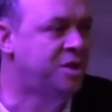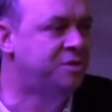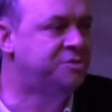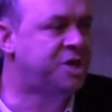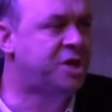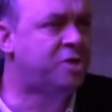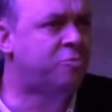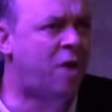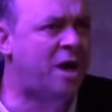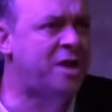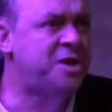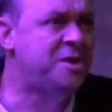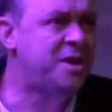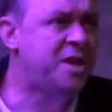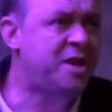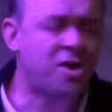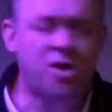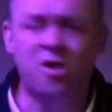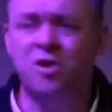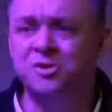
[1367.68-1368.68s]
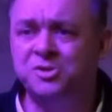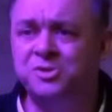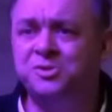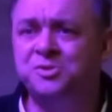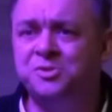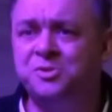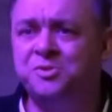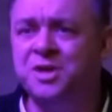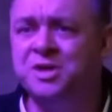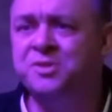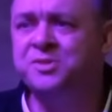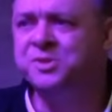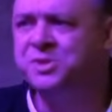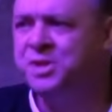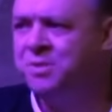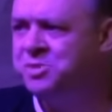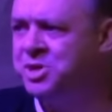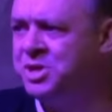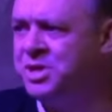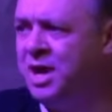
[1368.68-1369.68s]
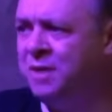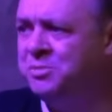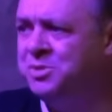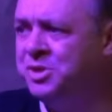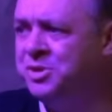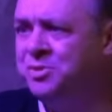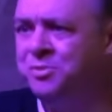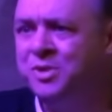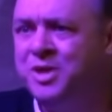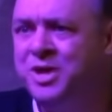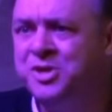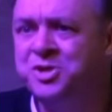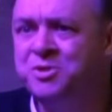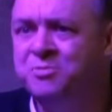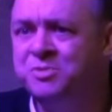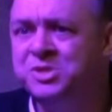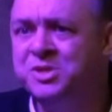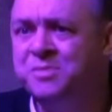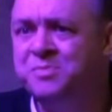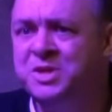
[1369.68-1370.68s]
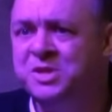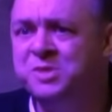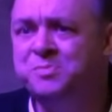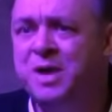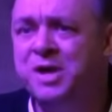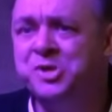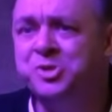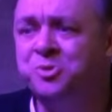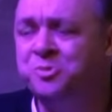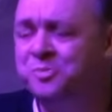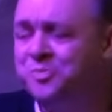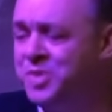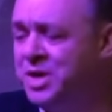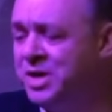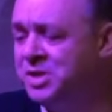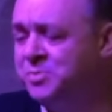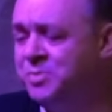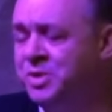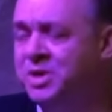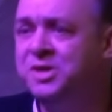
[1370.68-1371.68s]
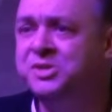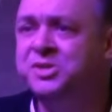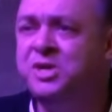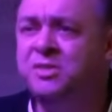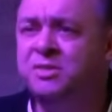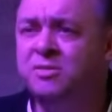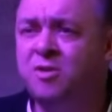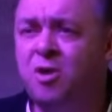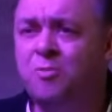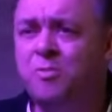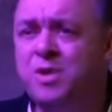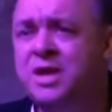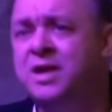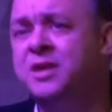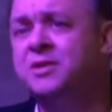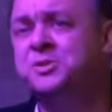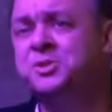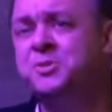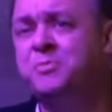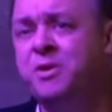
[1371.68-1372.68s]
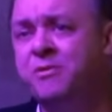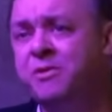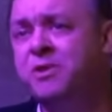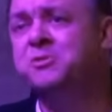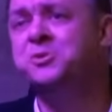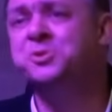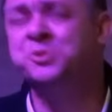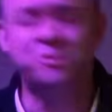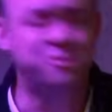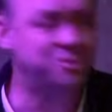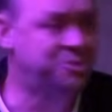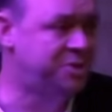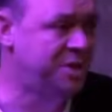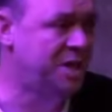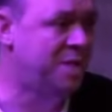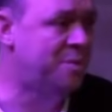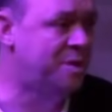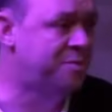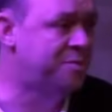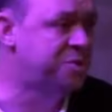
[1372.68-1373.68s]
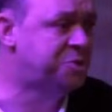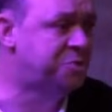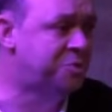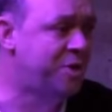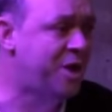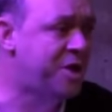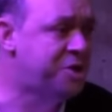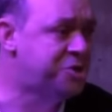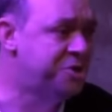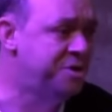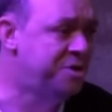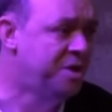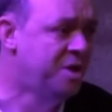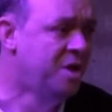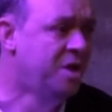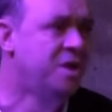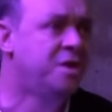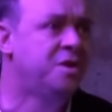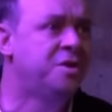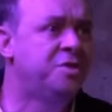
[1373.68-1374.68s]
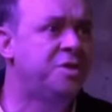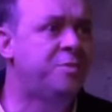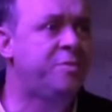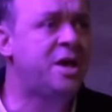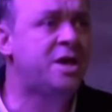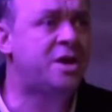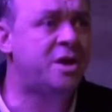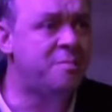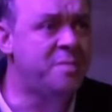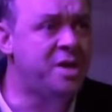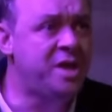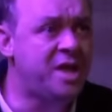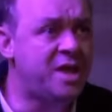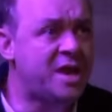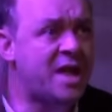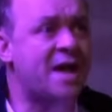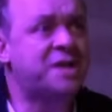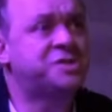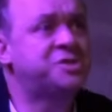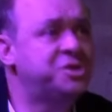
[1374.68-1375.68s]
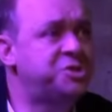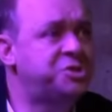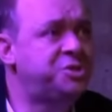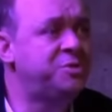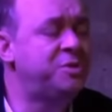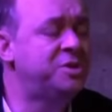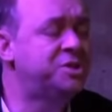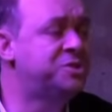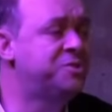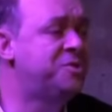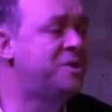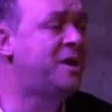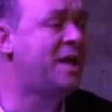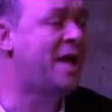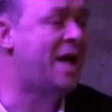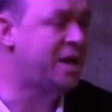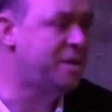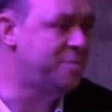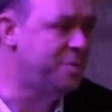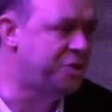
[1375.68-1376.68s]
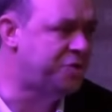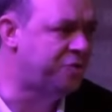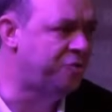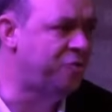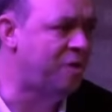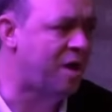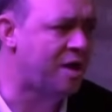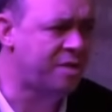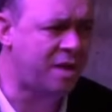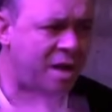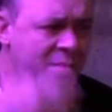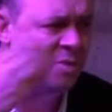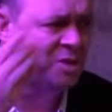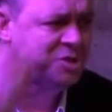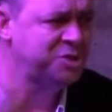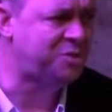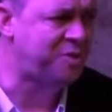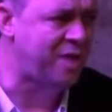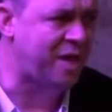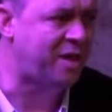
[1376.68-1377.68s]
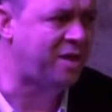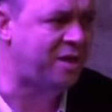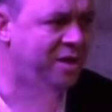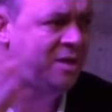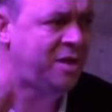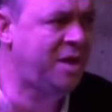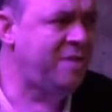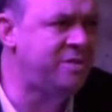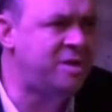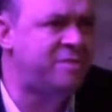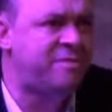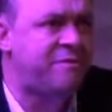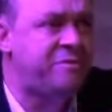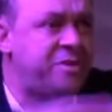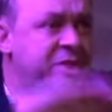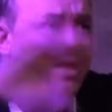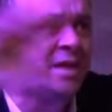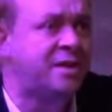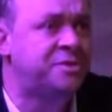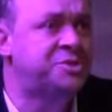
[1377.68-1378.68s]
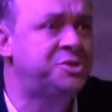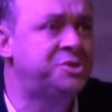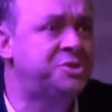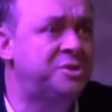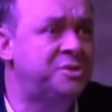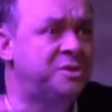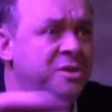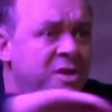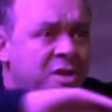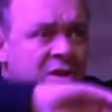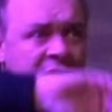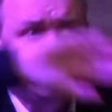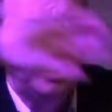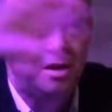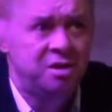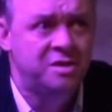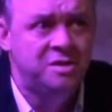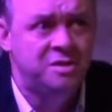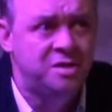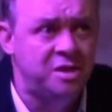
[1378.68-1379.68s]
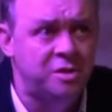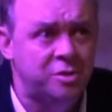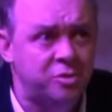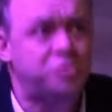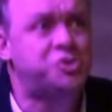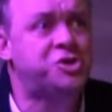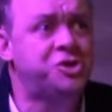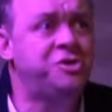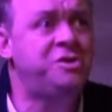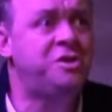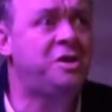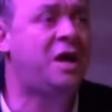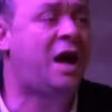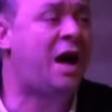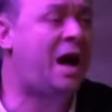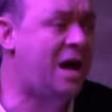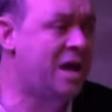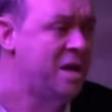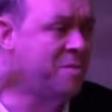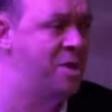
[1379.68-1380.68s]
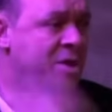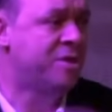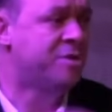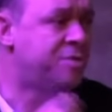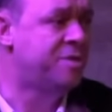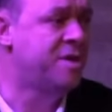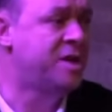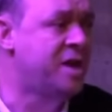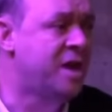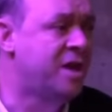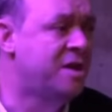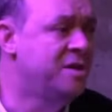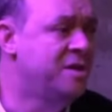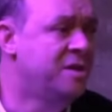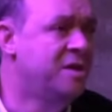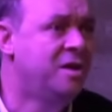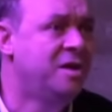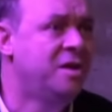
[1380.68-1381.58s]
You know, why did Descartes think the subject-object relation was something special? It's because he thought we had superior certainty about this relation, that we had an immediate access to it so that it had to be true. I, I must think. Even if everything else is an illusion, I am here thinking.